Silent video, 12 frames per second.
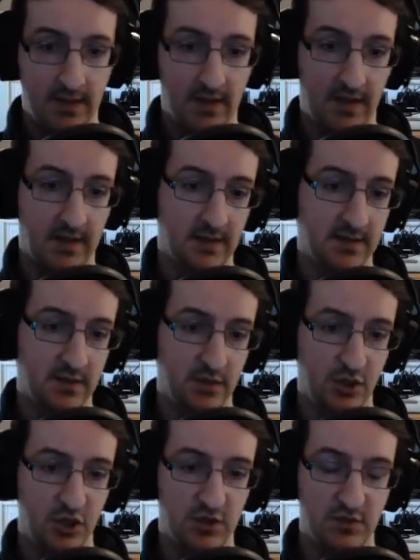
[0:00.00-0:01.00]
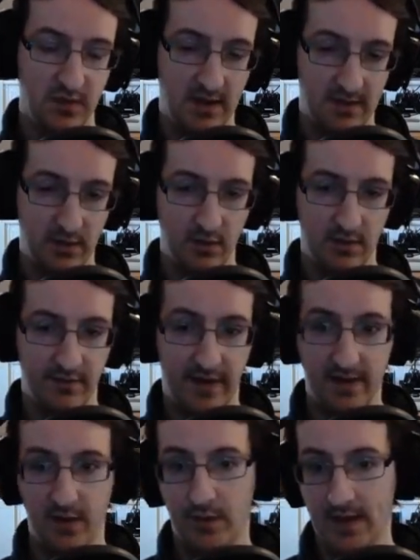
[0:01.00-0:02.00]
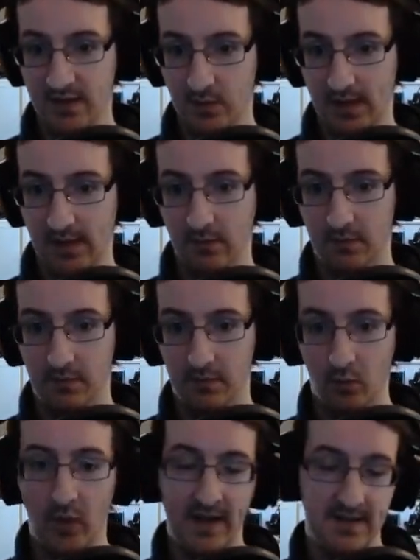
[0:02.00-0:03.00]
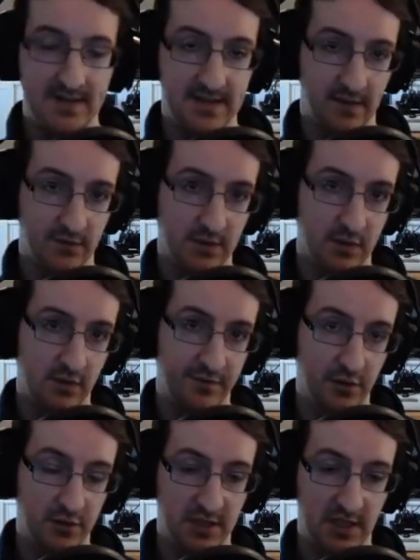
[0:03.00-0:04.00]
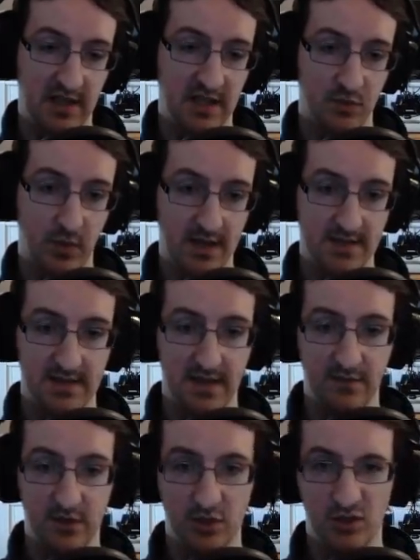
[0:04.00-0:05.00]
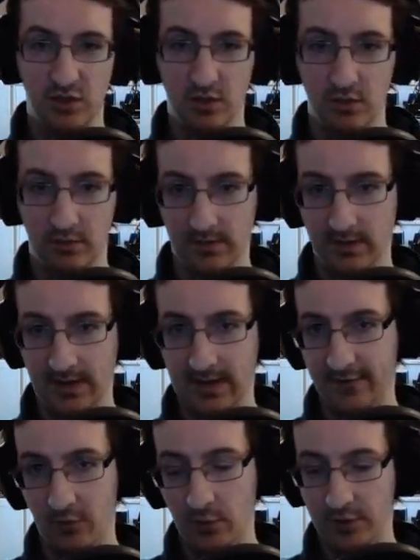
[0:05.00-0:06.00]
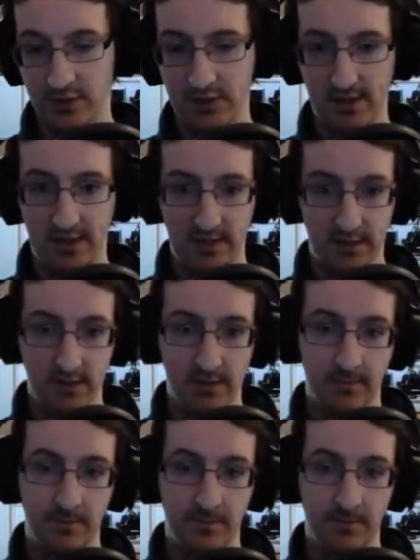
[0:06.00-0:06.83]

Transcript: And just trying to evaluate as well when it's safe to do a full charge, when it's safe to just do like a level 1 charge.